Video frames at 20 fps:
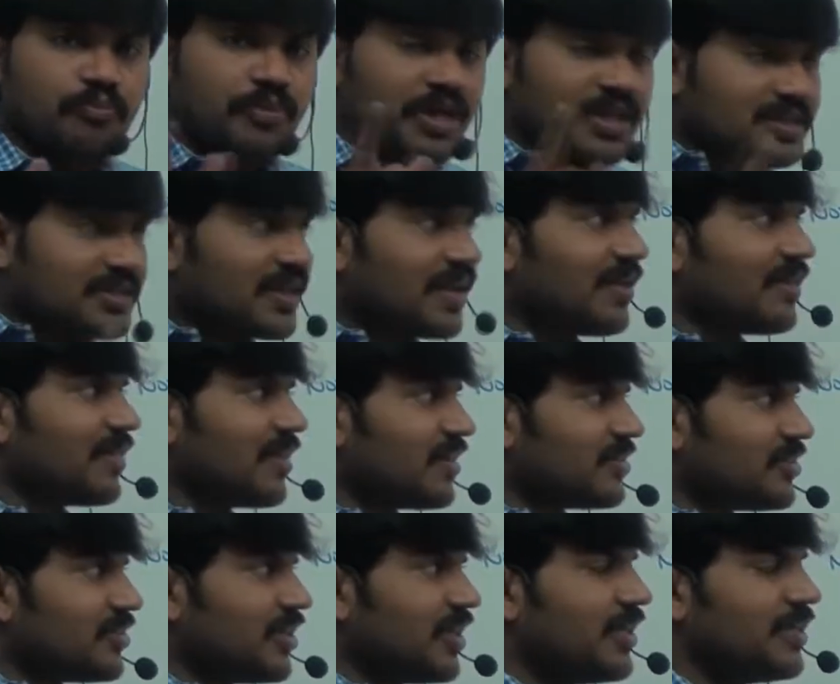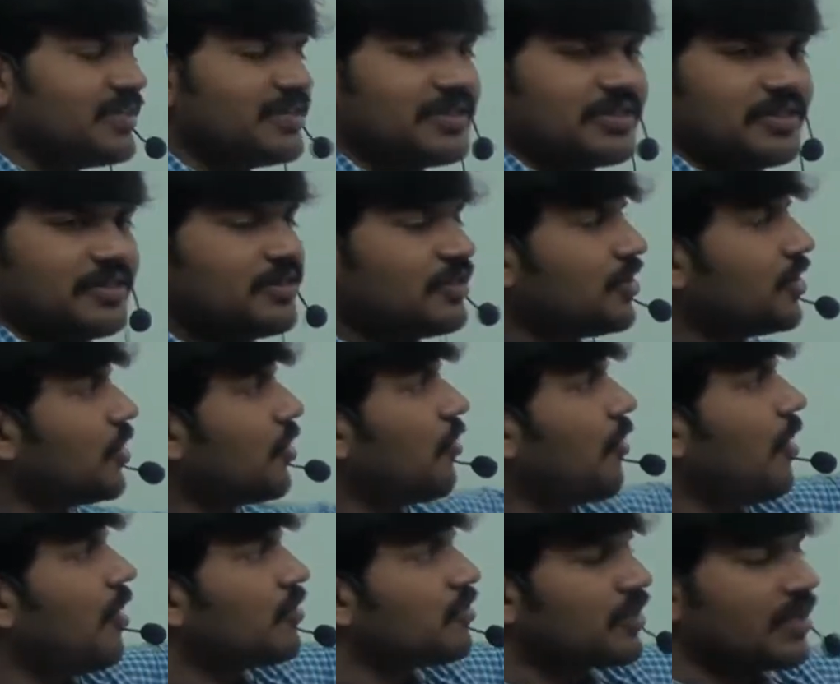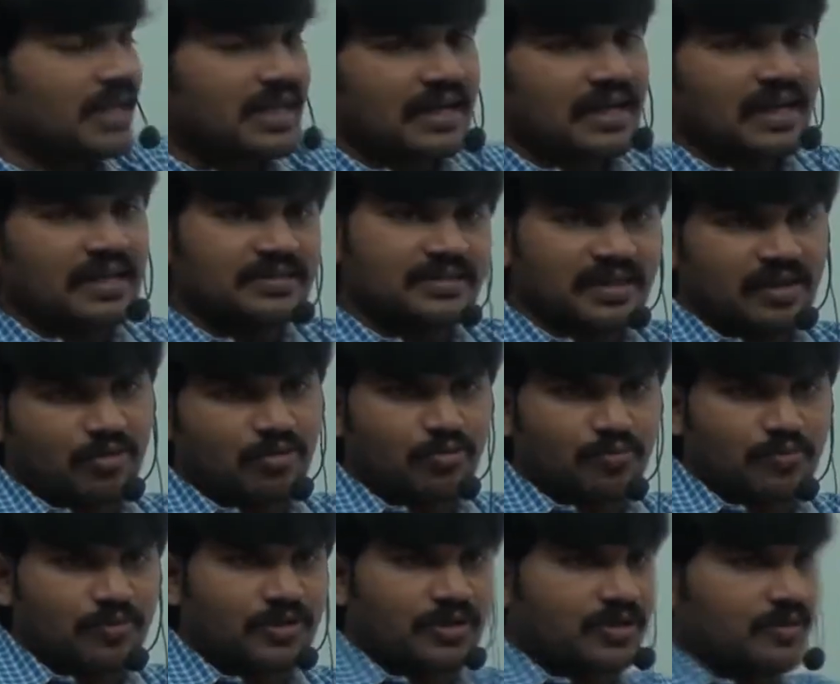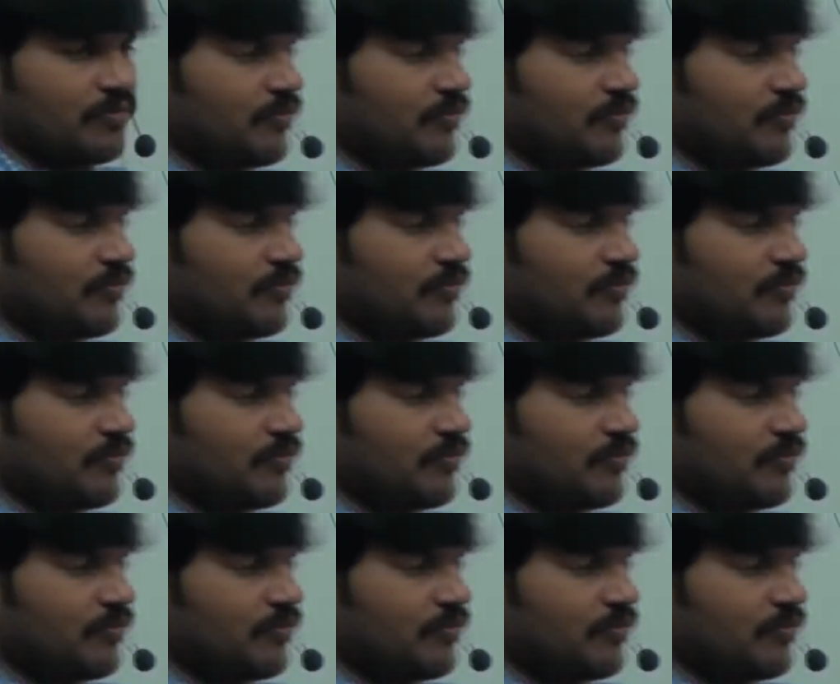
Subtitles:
Based on that change you have to analyze the output.